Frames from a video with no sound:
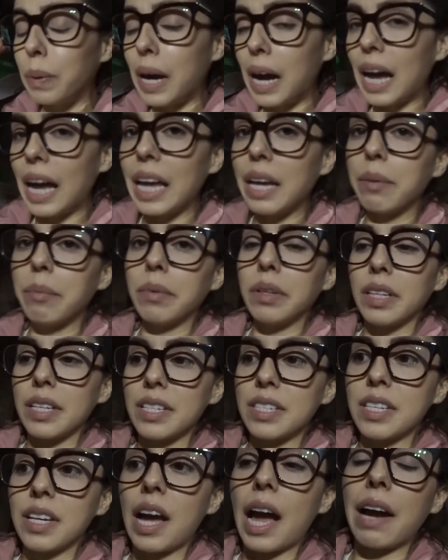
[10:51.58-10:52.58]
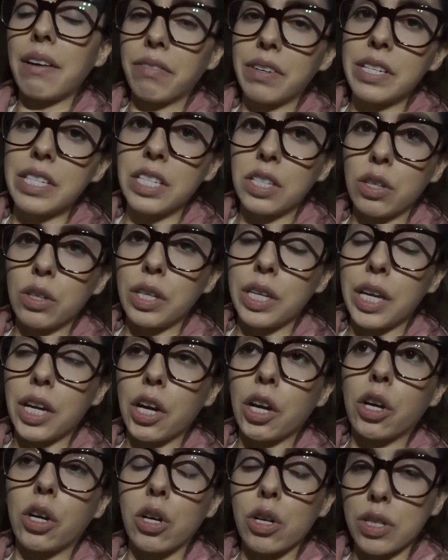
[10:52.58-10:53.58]
buy Melissa every single
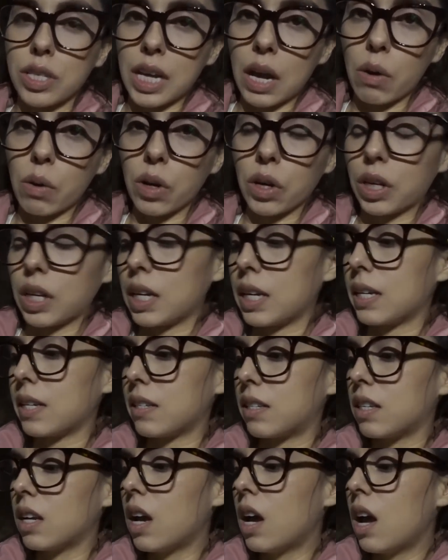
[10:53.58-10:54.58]
year Girl Scout cookies.